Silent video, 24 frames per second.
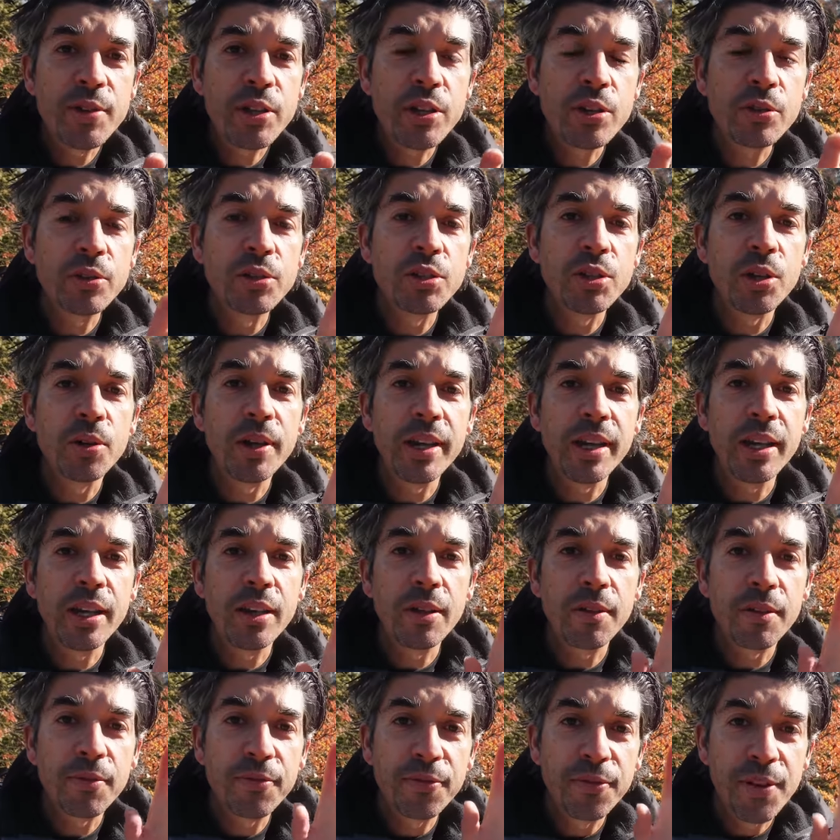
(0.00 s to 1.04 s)
you're
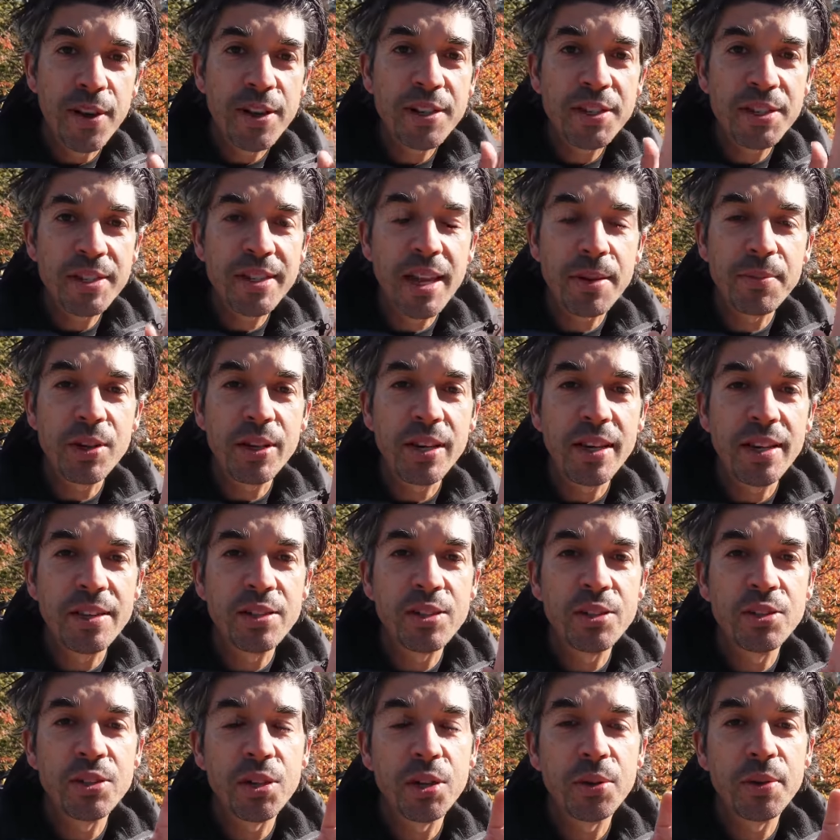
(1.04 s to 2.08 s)
doing, the first step you need
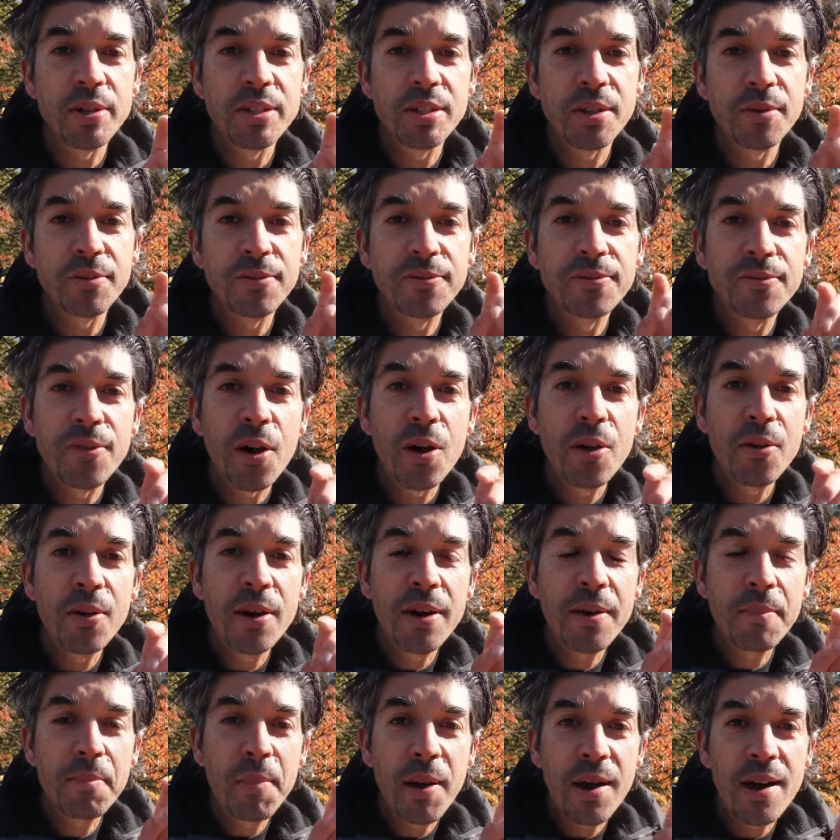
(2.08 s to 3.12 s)
to do is a
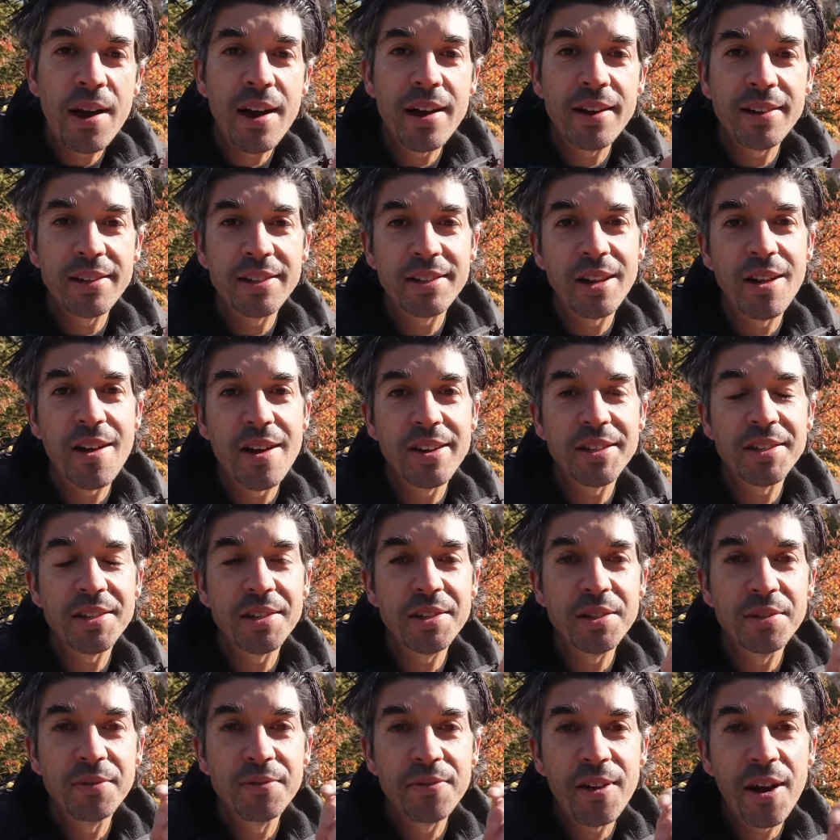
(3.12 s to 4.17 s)
foreign pilot's
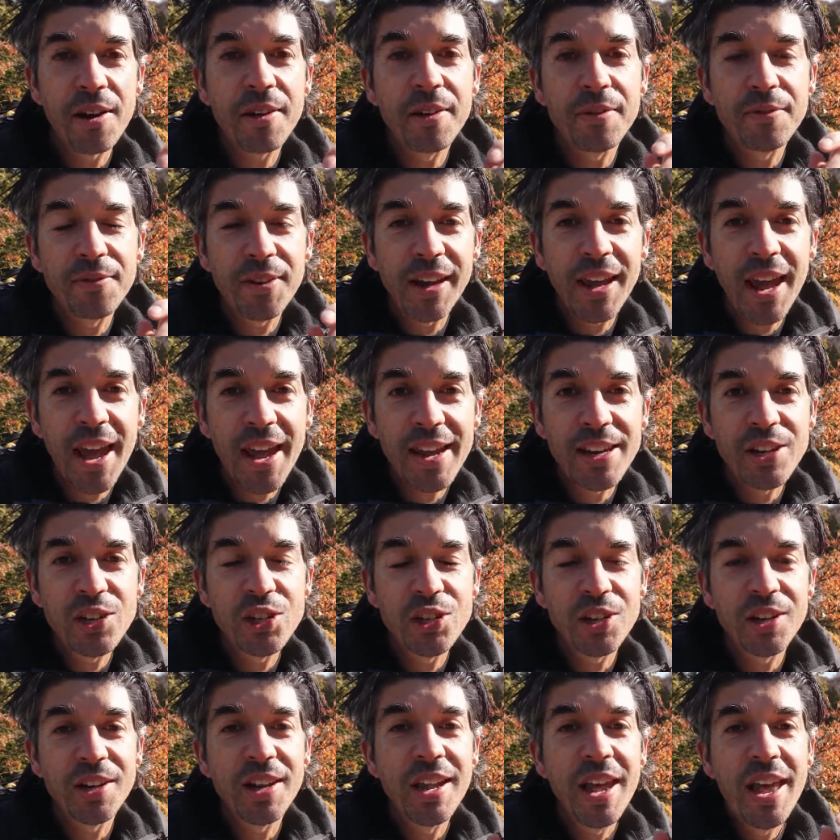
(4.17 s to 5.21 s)
license
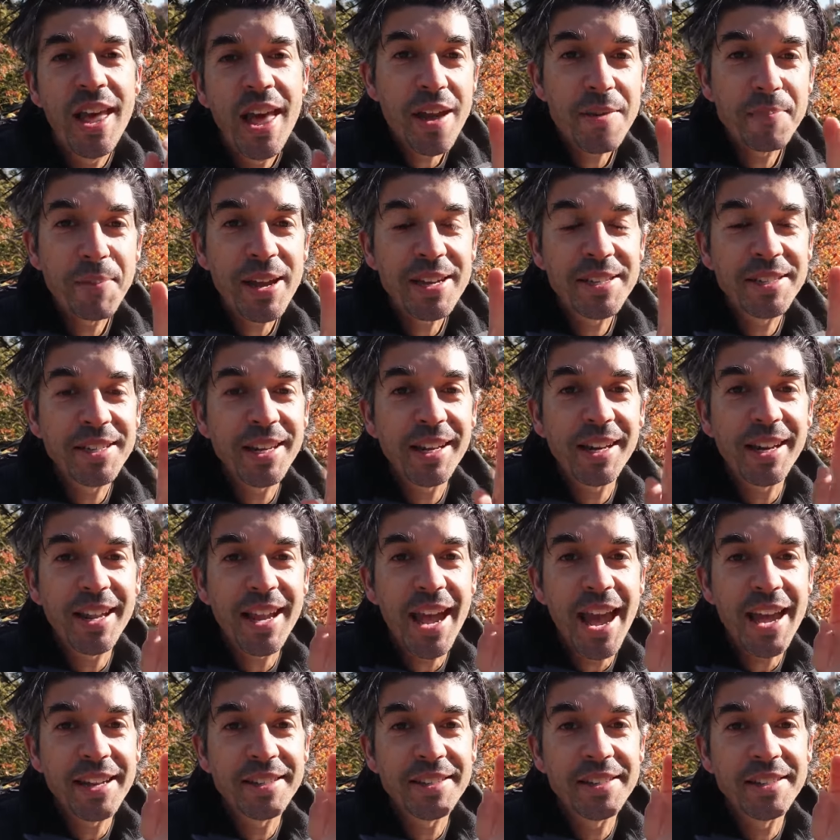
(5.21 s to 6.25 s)
verification. I basically
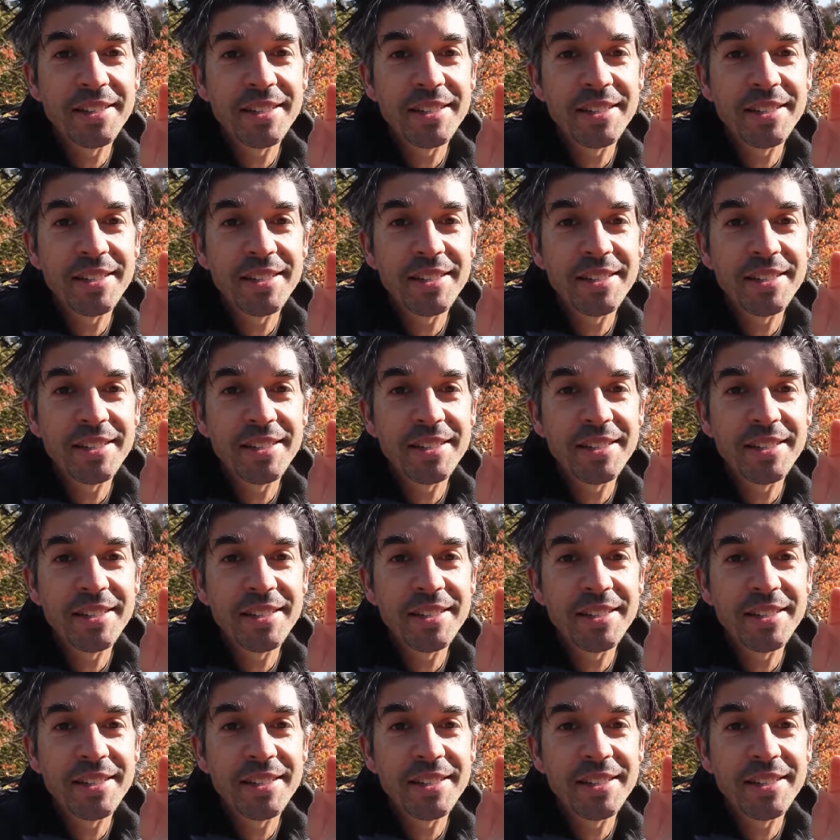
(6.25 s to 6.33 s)
had to